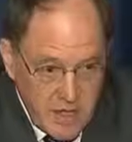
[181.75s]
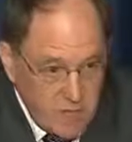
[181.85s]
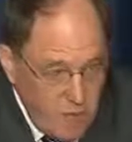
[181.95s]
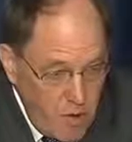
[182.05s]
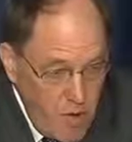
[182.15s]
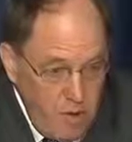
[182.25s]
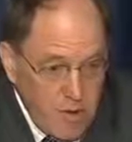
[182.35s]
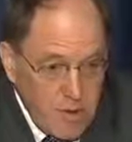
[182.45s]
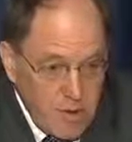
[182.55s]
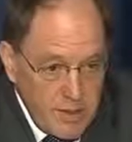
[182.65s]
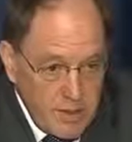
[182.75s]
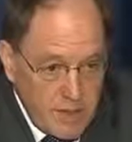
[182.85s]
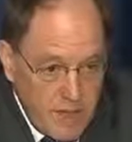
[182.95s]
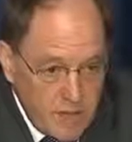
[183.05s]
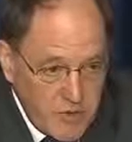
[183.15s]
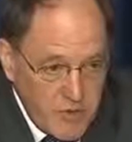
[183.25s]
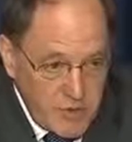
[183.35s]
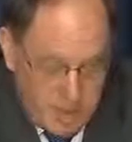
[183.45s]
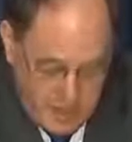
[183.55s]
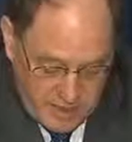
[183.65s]
small
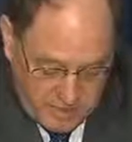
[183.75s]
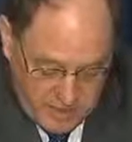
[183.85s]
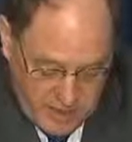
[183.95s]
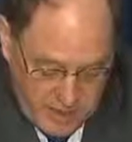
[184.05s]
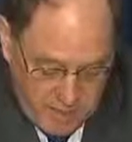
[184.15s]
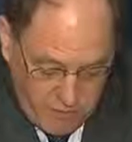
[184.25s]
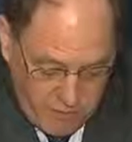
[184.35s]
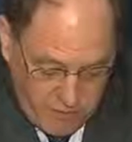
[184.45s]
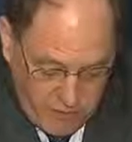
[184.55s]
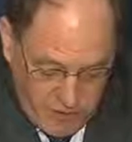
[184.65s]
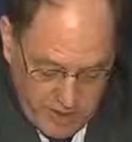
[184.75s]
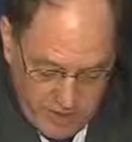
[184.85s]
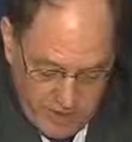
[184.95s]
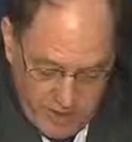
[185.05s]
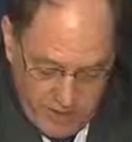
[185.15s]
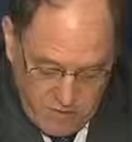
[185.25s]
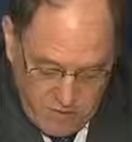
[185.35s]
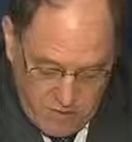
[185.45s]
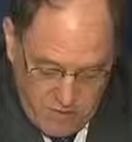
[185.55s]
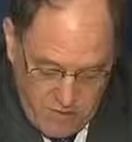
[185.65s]
countries of the periphery of the
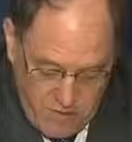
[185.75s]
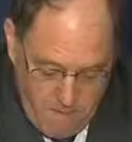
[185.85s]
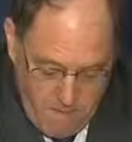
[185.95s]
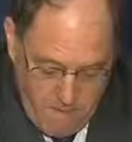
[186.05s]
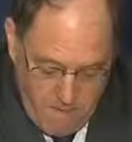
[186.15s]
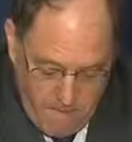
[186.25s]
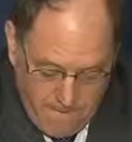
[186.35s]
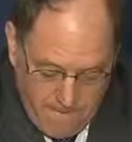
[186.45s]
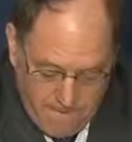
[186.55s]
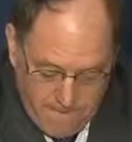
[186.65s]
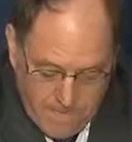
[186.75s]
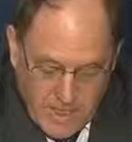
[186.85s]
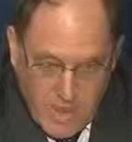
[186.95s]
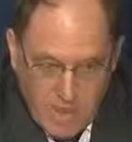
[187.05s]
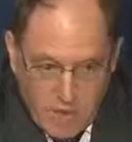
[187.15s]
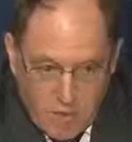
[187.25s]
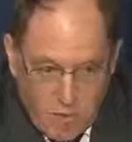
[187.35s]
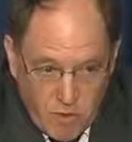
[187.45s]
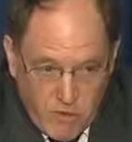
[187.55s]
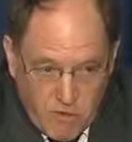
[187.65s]
Eurozone. Is the
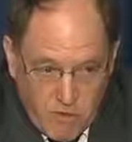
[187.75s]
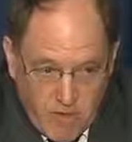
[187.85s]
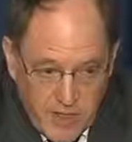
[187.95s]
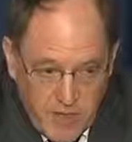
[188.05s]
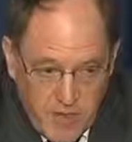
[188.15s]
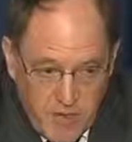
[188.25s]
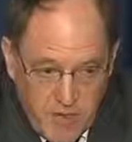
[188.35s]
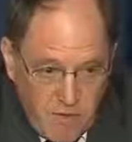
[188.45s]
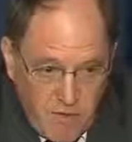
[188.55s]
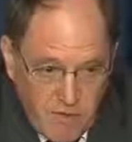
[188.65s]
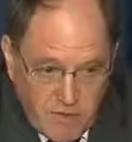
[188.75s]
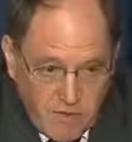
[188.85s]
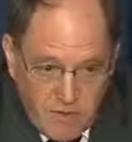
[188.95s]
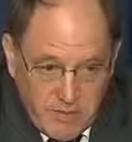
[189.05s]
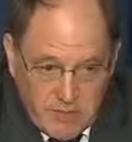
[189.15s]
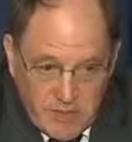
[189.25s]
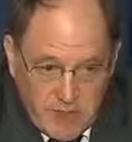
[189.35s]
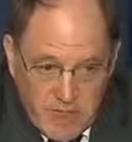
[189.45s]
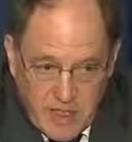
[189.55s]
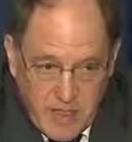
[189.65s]
worst of the crisis over? I don't
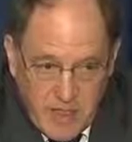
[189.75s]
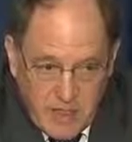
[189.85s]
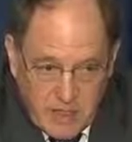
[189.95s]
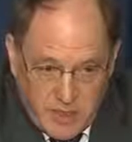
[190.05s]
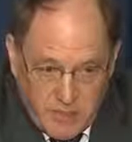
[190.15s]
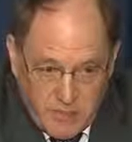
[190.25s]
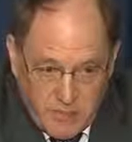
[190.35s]
think it is.